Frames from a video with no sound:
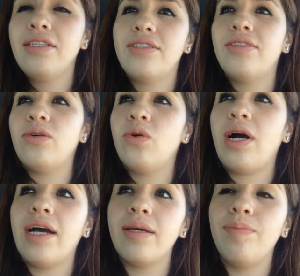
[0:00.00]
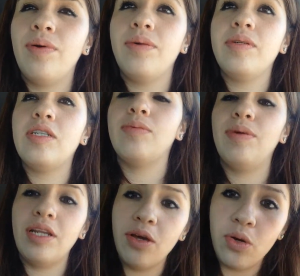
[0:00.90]
So I published a
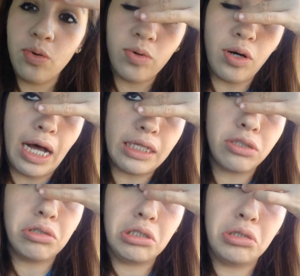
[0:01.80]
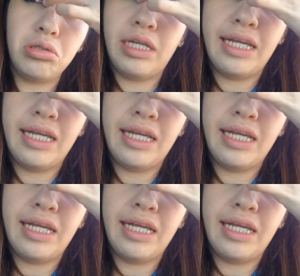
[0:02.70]
video, well, actually to the